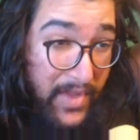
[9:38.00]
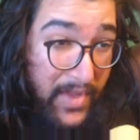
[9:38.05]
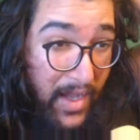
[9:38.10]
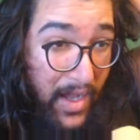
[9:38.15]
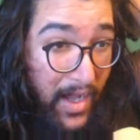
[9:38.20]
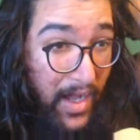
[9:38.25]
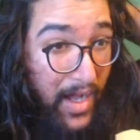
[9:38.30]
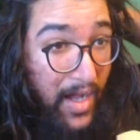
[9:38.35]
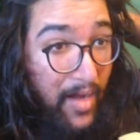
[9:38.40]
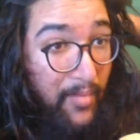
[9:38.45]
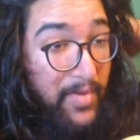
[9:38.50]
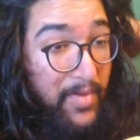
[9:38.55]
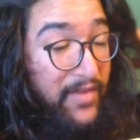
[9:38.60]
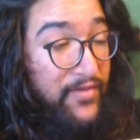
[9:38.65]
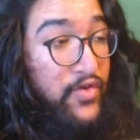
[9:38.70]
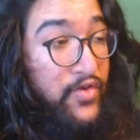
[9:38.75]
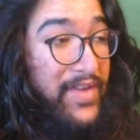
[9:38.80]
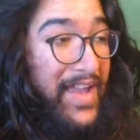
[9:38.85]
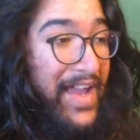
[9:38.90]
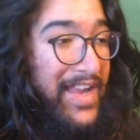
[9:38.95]
But
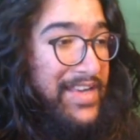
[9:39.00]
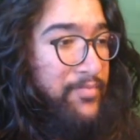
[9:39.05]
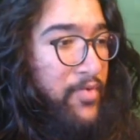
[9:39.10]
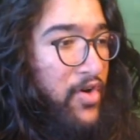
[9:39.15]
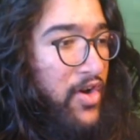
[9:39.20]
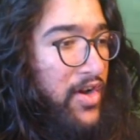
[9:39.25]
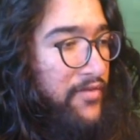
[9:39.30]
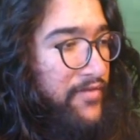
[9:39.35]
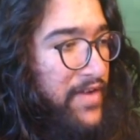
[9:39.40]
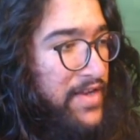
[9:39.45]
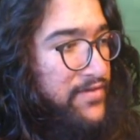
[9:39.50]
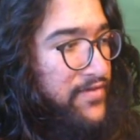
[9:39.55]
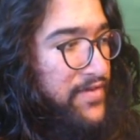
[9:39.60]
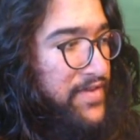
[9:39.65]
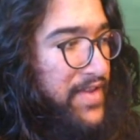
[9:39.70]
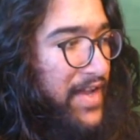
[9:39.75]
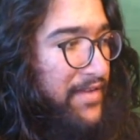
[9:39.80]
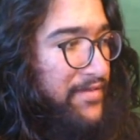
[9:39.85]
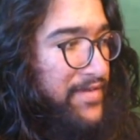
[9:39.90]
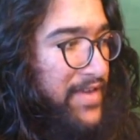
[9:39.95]
if you can't proc
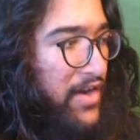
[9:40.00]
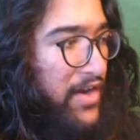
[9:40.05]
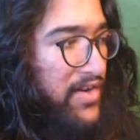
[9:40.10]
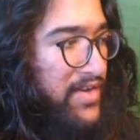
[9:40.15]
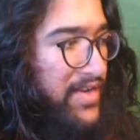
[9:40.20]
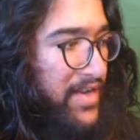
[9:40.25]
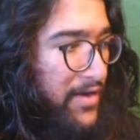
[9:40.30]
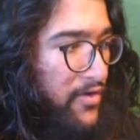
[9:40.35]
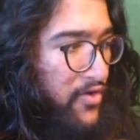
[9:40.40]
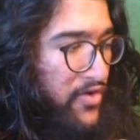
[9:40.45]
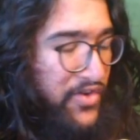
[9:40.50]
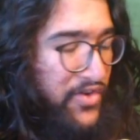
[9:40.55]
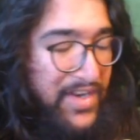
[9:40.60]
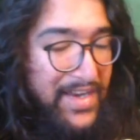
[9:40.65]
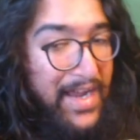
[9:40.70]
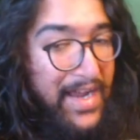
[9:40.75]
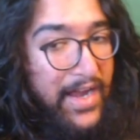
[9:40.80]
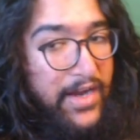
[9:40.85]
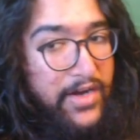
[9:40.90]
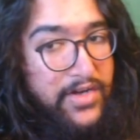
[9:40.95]
Vengeful Knives guaranteed, or you
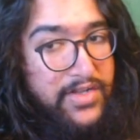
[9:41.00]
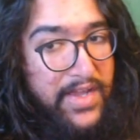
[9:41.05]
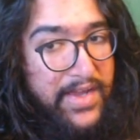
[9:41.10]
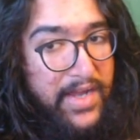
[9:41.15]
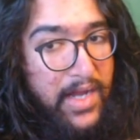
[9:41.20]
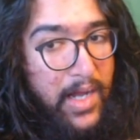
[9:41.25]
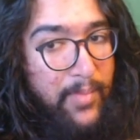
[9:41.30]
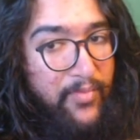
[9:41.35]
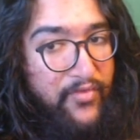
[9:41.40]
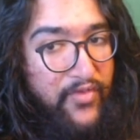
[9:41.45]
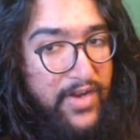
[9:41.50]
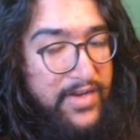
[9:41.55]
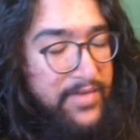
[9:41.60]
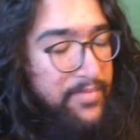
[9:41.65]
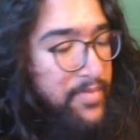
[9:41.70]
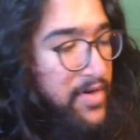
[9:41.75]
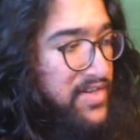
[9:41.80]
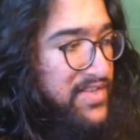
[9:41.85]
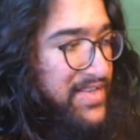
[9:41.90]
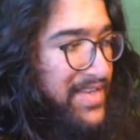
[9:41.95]
need higher like
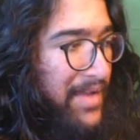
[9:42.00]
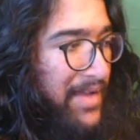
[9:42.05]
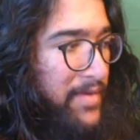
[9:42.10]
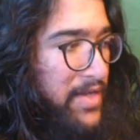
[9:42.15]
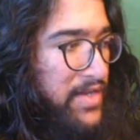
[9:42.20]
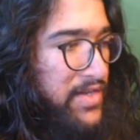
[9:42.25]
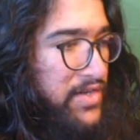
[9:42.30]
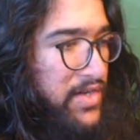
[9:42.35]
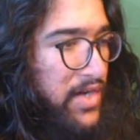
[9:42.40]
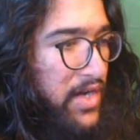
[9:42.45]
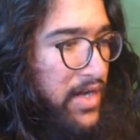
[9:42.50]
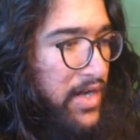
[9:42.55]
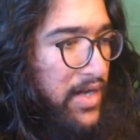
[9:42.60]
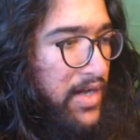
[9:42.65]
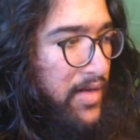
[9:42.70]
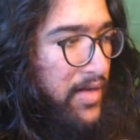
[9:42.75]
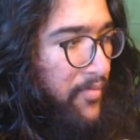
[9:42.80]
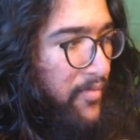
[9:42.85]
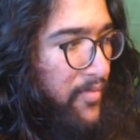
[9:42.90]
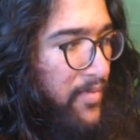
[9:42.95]
upfront burst damage
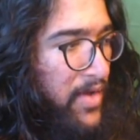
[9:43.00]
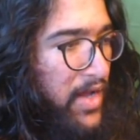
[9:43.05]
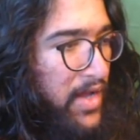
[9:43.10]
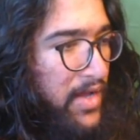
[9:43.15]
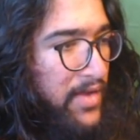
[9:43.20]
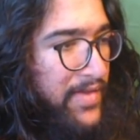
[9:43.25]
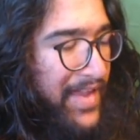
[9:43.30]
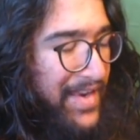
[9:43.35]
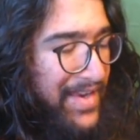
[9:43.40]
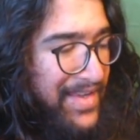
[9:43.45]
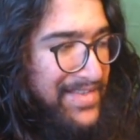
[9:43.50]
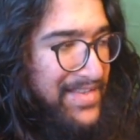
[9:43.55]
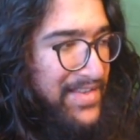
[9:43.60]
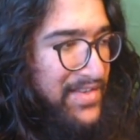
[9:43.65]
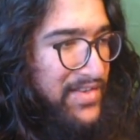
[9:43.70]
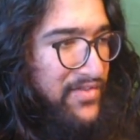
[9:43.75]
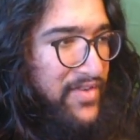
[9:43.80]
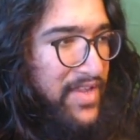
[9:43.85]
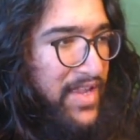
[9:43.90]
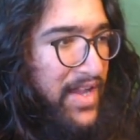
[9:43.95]
that
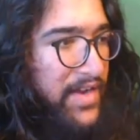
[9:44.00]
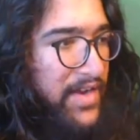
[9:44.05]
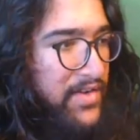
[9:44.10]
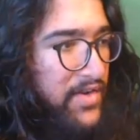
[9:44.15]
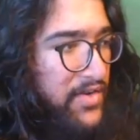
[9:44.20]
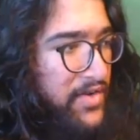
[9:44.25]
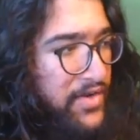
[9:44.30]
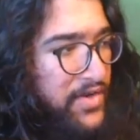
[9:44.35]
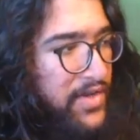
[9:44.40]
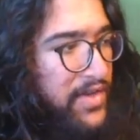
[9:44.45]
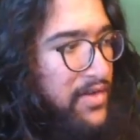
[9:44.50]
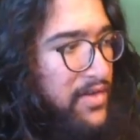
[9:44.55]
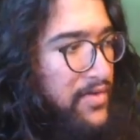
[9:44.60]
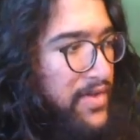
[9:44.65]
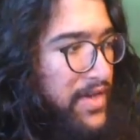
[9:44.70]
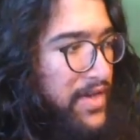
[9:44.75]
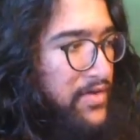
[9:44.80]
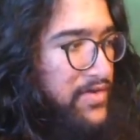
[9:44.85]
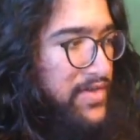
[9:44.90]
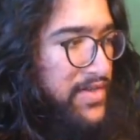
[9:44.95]
isn't reliant on your
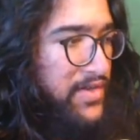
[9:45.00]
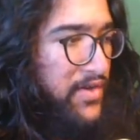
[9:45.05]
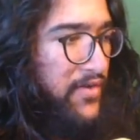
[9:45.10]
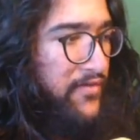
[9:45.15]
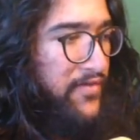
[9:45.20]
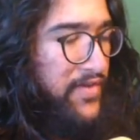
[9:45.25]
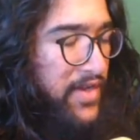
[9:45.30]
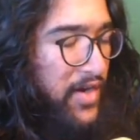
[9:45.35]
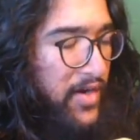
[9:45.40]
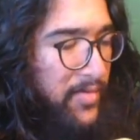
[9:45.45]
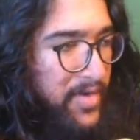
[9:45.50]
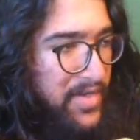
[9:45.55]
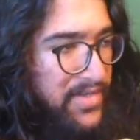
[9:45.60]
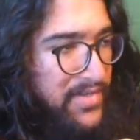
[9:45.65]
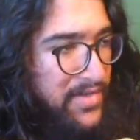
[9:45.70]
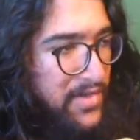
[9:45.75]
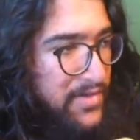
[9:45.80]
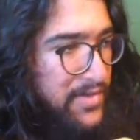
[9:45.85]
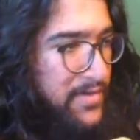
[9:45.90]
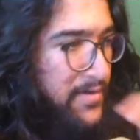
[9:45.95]
Qs, then you just go for the Armored
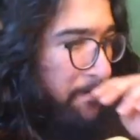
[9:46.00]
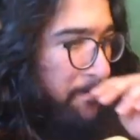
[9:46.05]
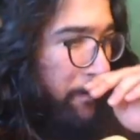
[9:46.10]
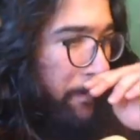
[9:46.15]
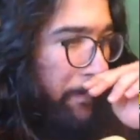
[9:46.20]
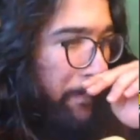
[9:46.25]
Assault.